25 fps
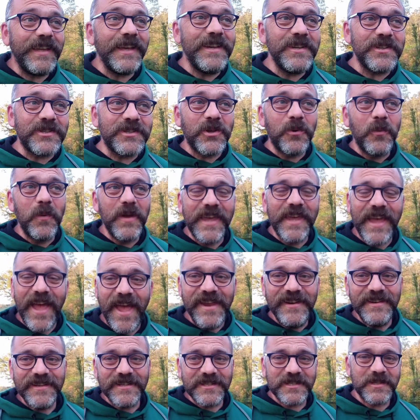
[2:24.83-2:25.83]
It's the
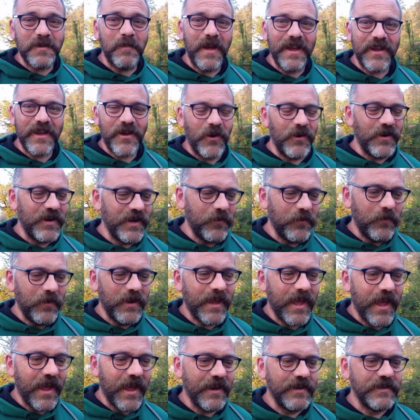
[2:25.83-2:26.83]
weekend, it's the bank holiday
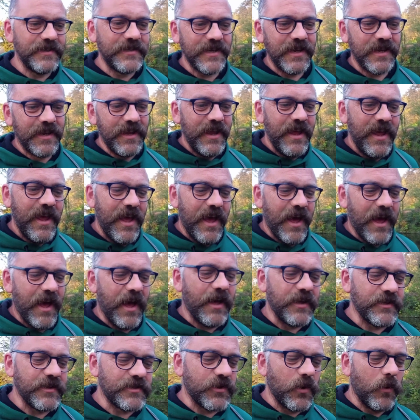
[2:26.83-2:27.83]
weekend.
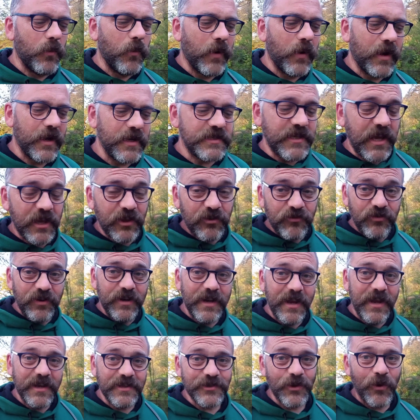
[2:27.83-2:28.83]
So we're going to take
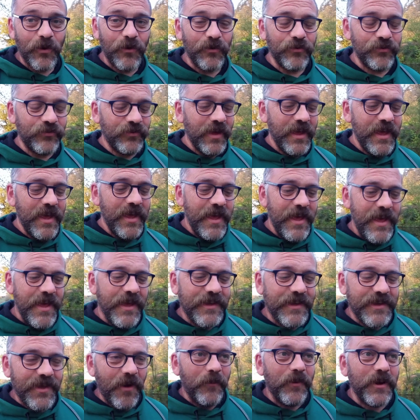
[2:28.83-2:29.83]
3 days off,
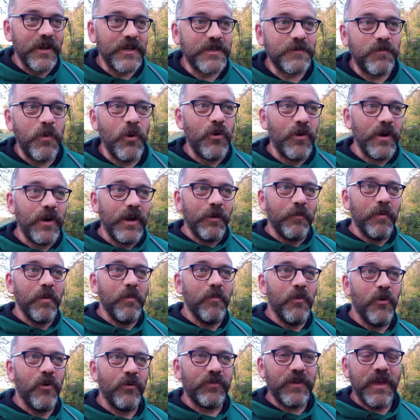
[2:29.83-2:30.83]
go and explore a little
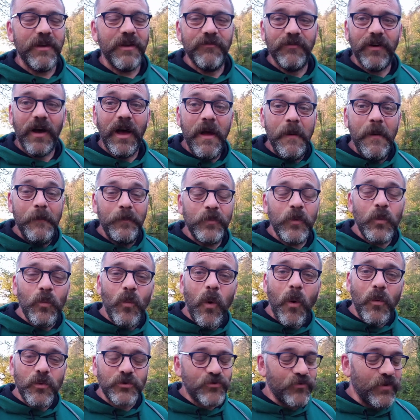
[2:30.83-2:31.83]
bit more of Kimber.
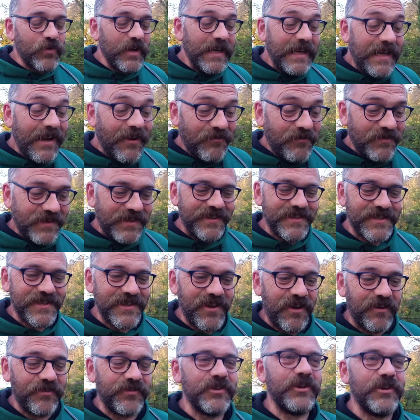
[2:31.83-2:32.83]
What was really lovely
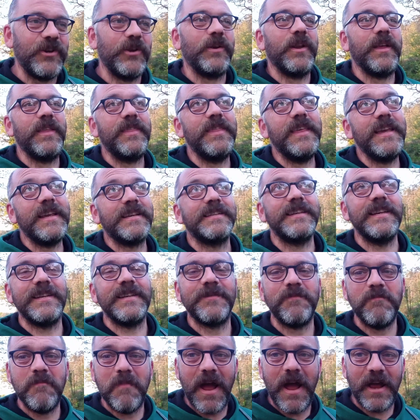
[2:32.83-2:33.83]
this afternoon, and this
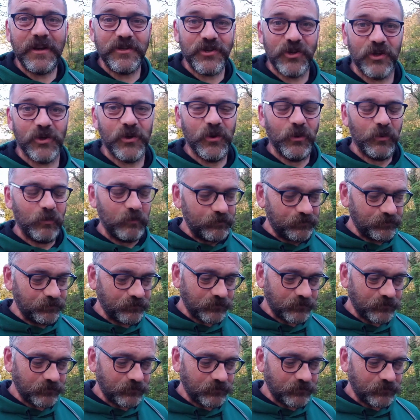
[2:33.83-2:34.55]
is magical,